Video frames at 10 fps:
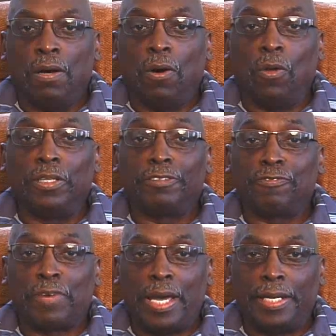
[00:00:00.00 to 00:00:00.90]
only to
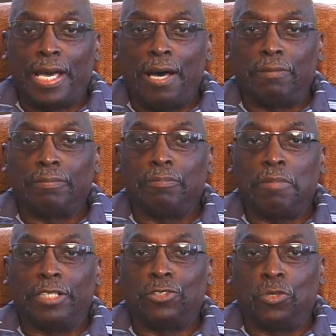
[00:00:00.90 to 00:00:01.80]
find out
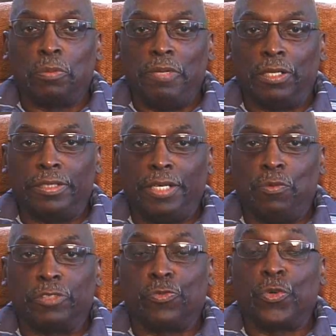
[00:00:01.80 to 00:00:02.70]
my suitability
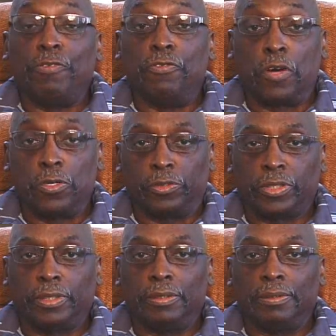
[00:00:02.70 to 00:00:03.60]
was
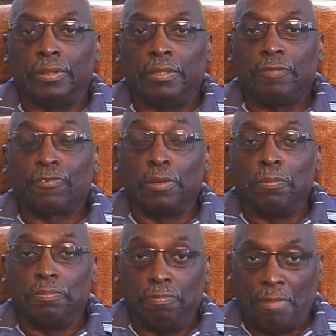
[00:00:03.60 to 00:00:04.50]
reversed
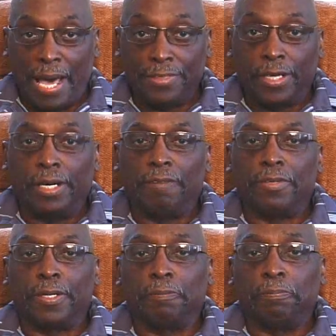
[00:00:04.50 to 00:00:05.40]
by the governor.